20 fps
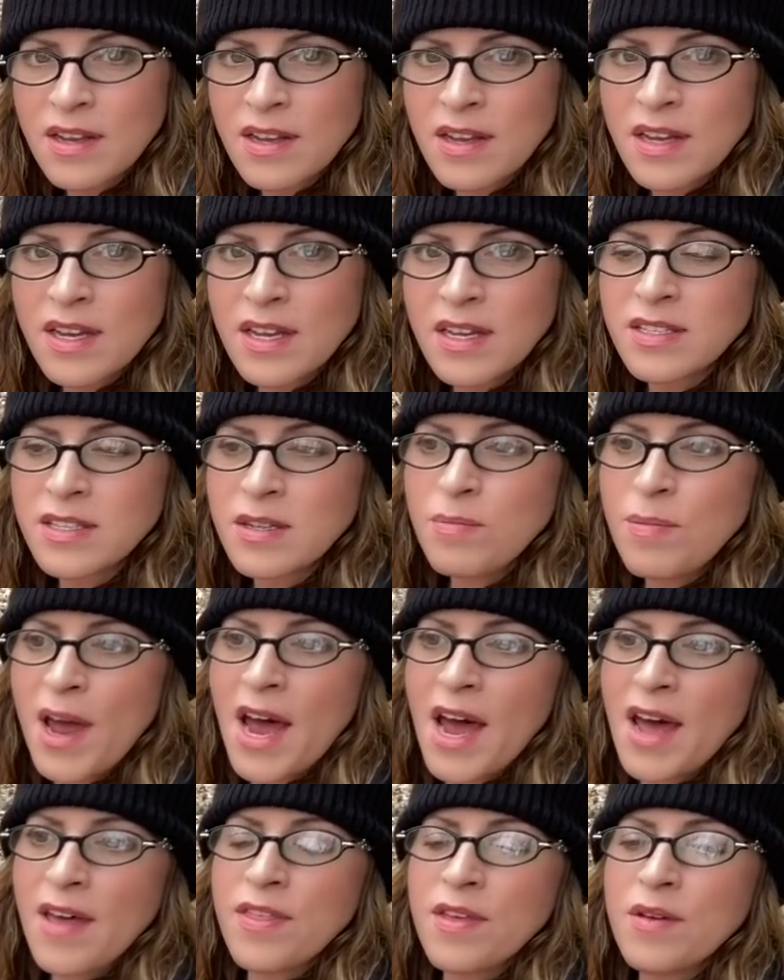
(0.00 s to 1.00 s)
is the
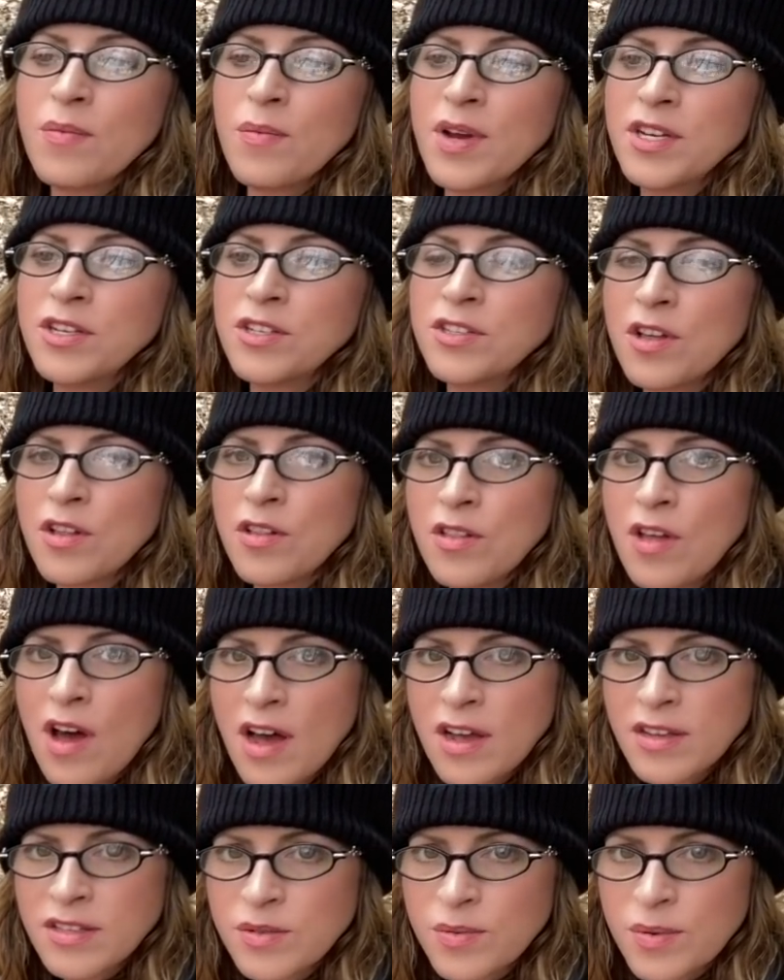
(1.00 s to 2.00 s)
path in which the
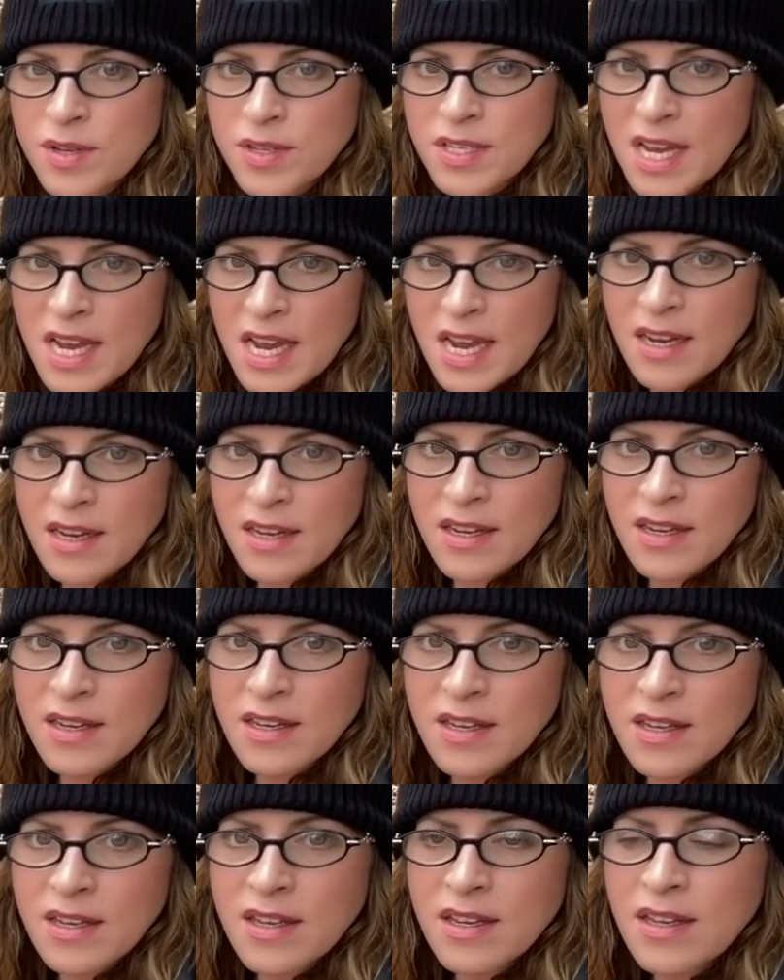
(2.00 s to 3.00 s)
lost will take.
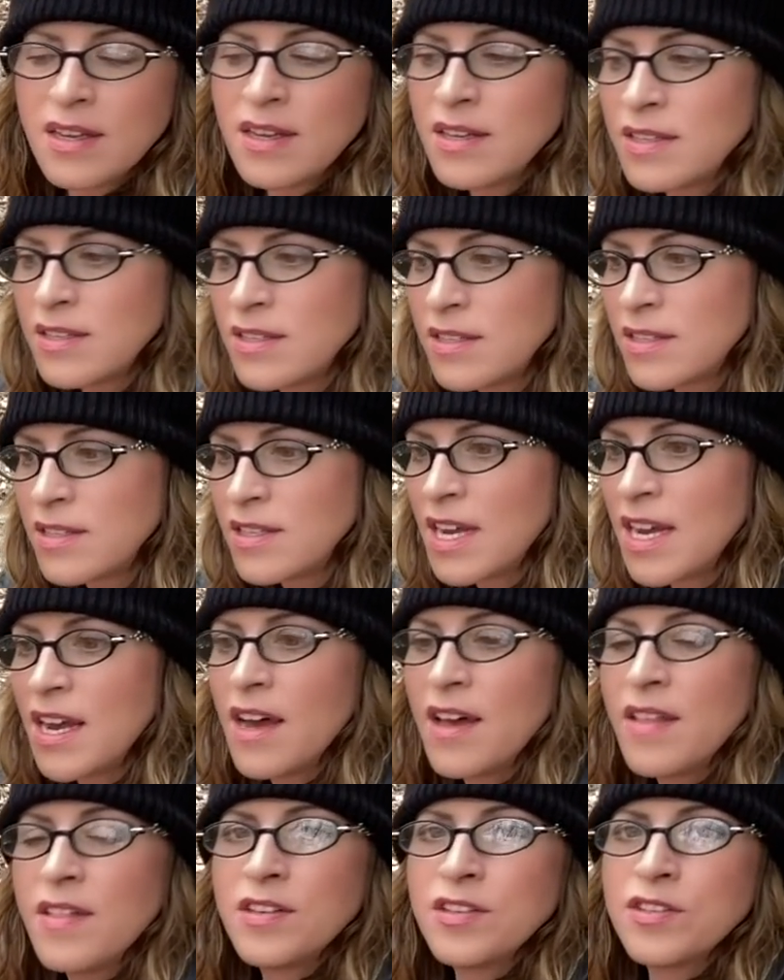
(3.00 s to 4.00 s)
Stay
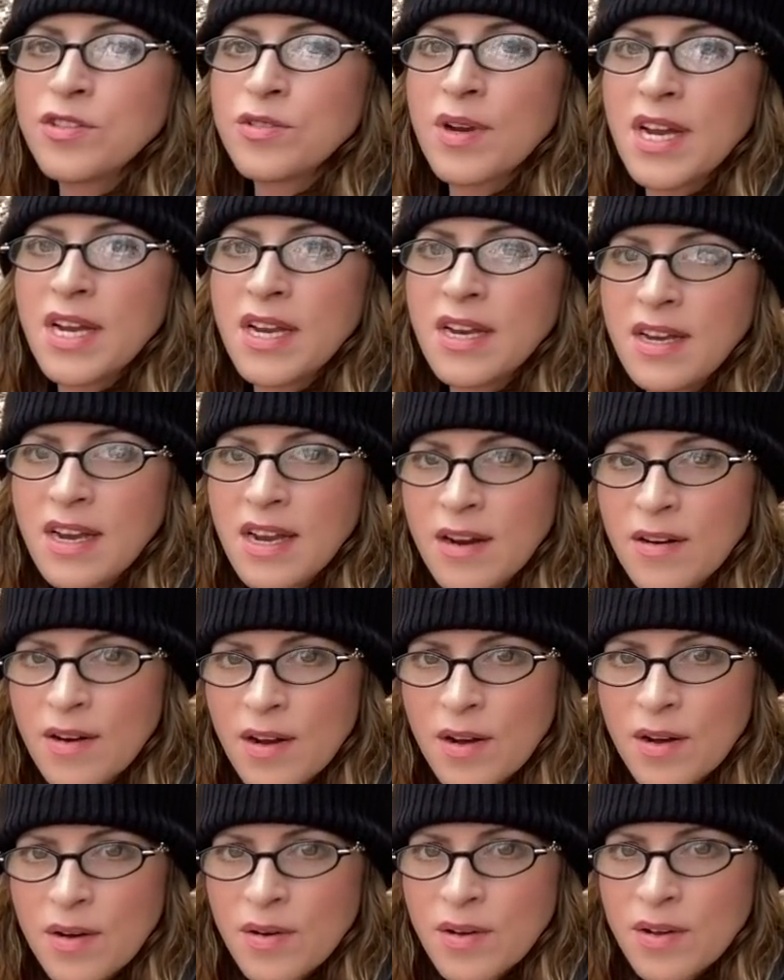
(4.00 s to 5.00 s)
on the straight and
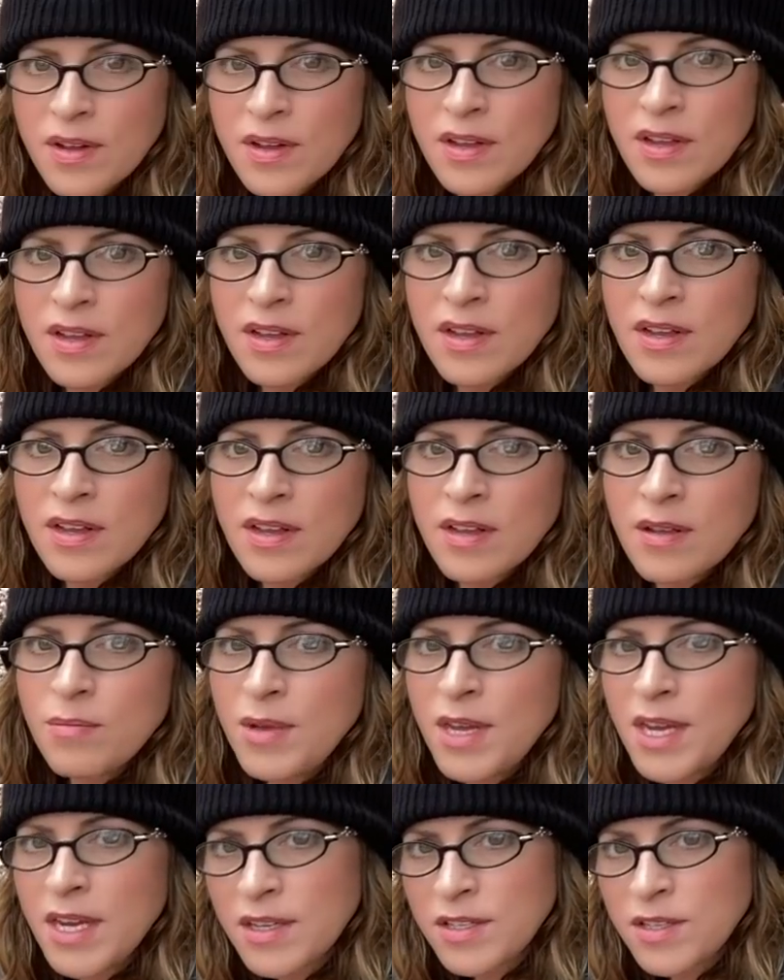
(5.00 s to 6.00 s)
narrow
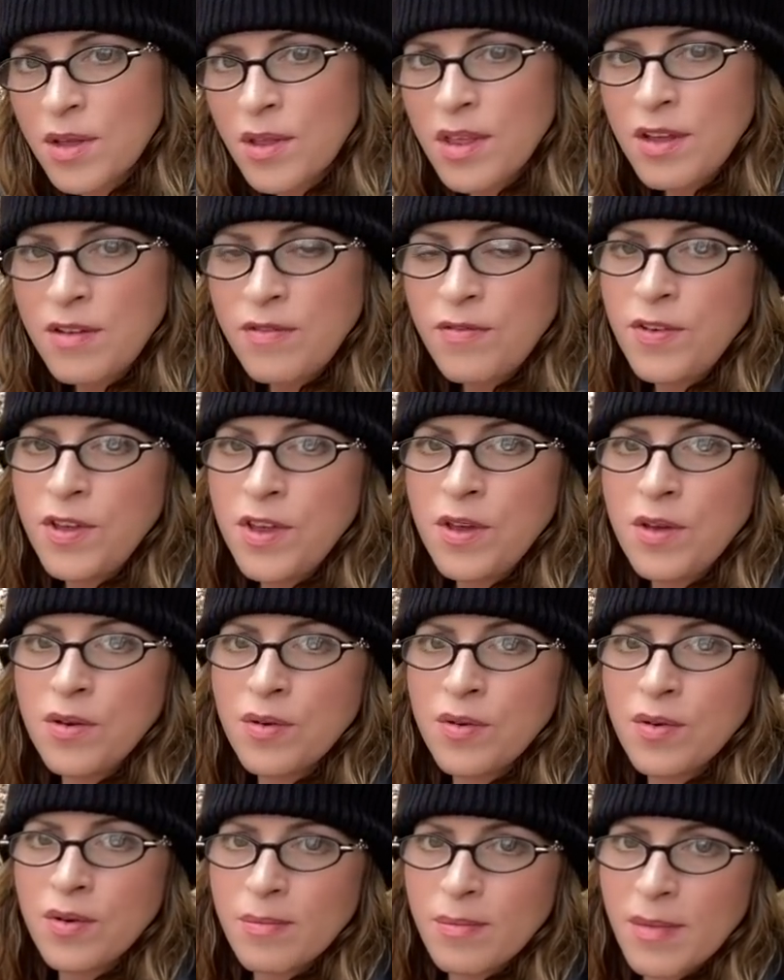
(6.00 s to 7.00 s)
because only
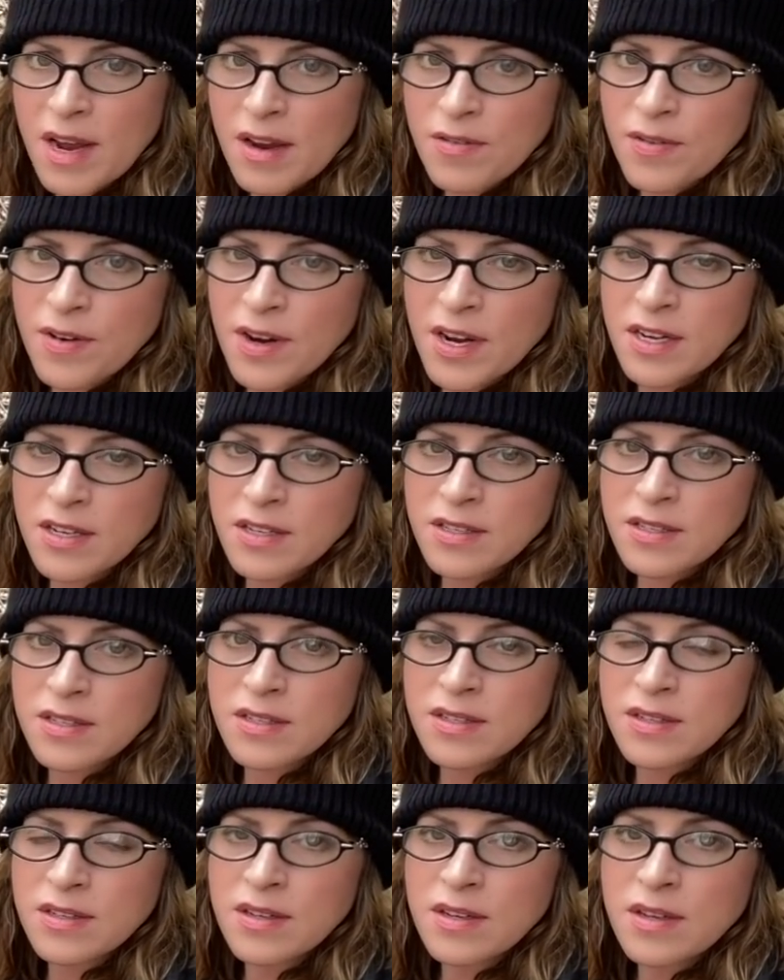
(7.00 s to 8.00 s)
few, my
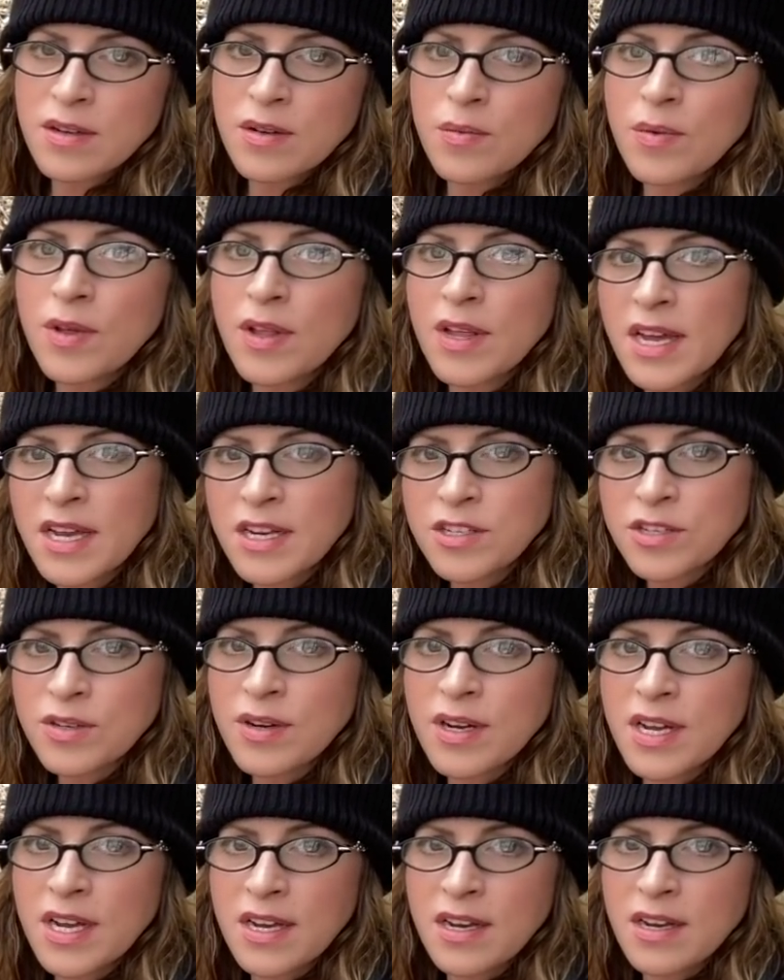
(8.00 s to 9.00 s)
friends, will enter
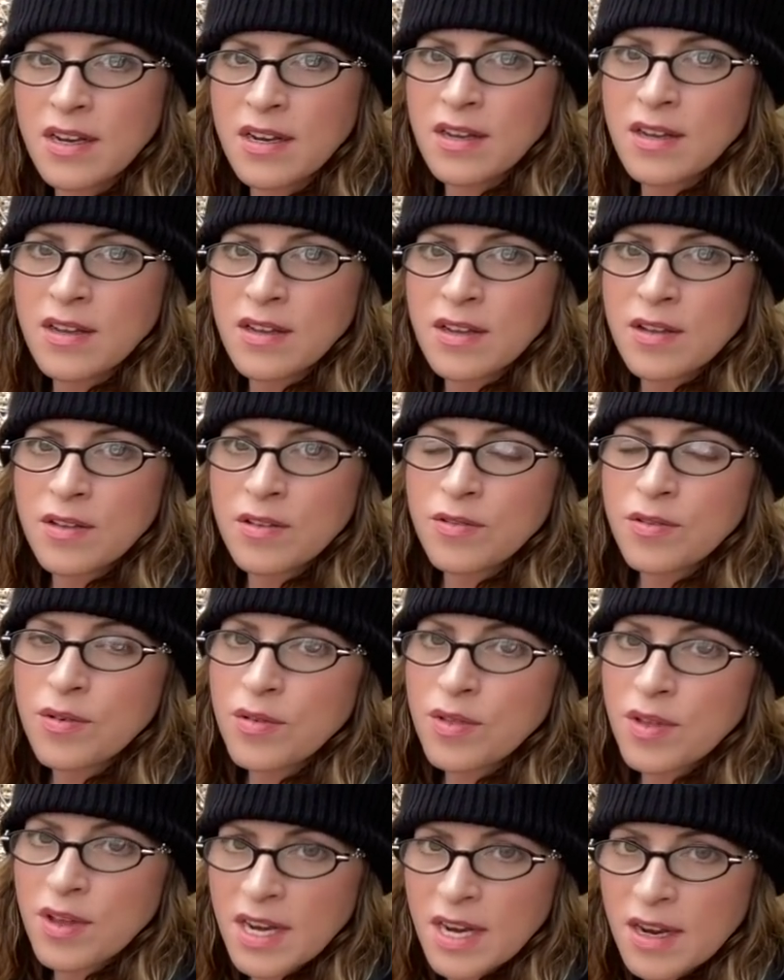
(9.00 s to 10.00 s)
in through
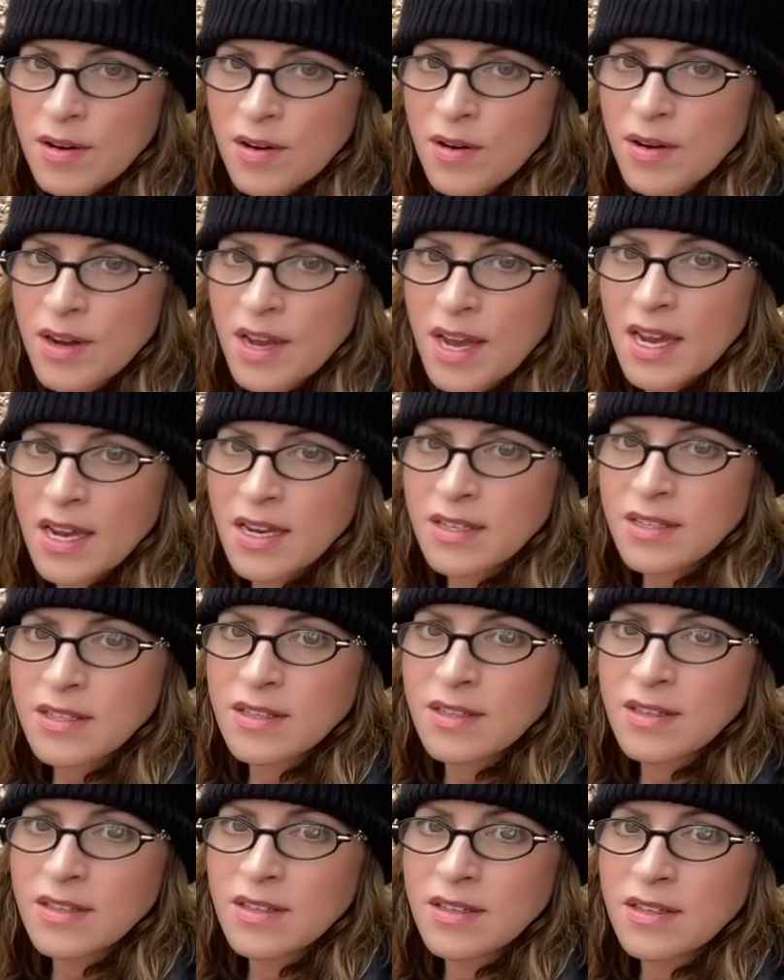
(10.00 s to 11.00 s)
the narrow gate.
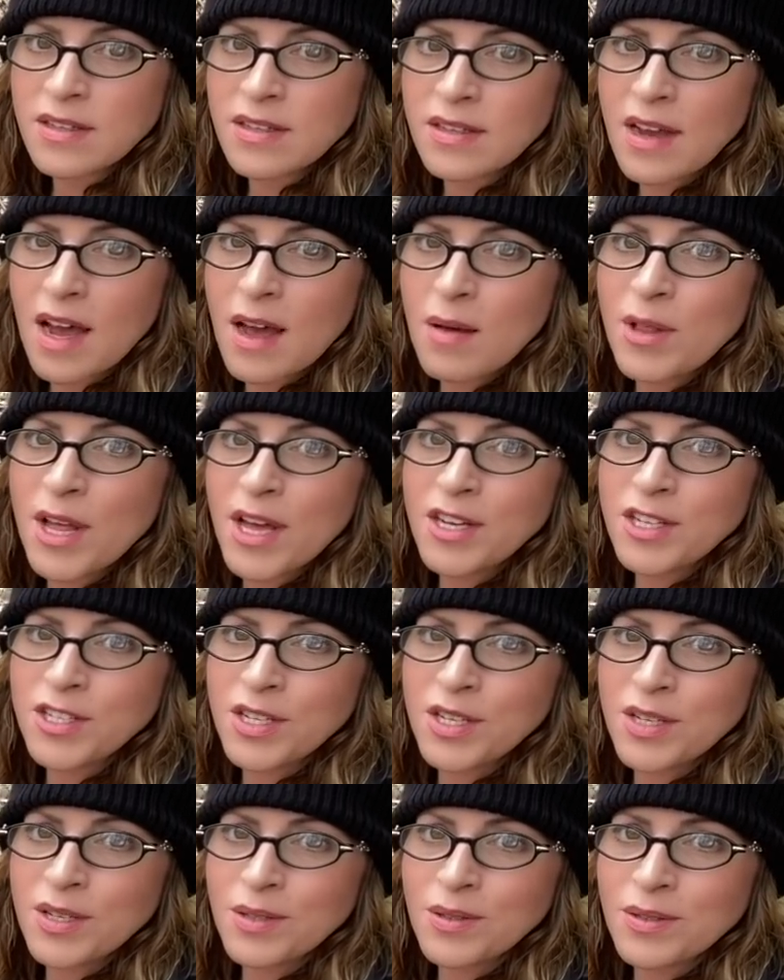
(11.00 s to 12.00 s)
God bless
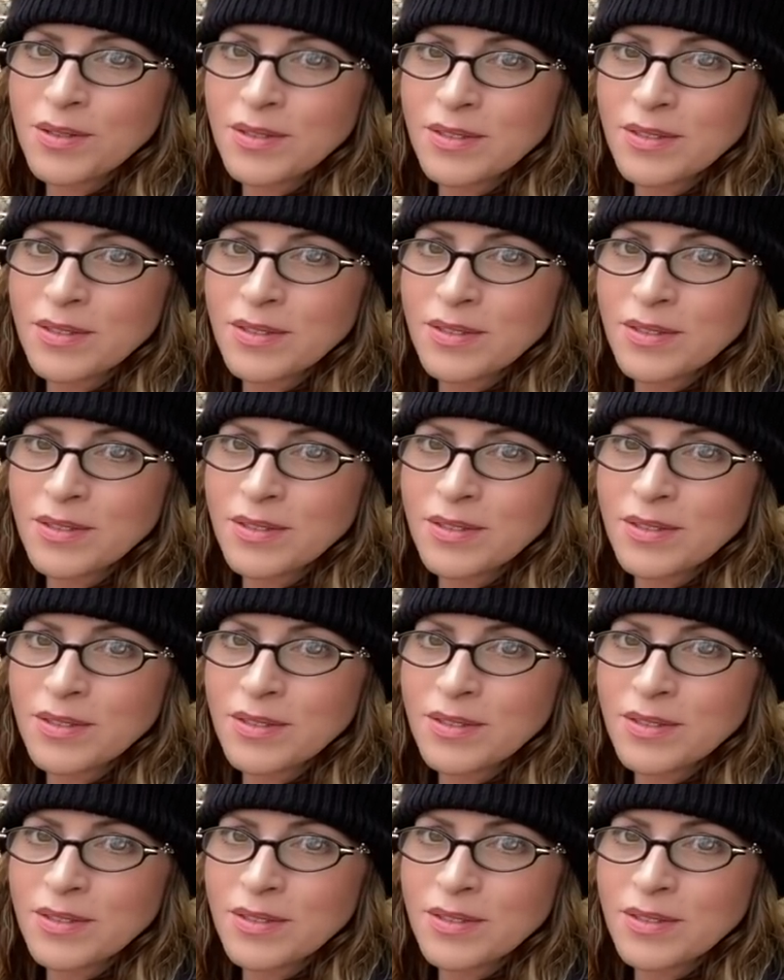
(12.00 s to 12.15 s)
you.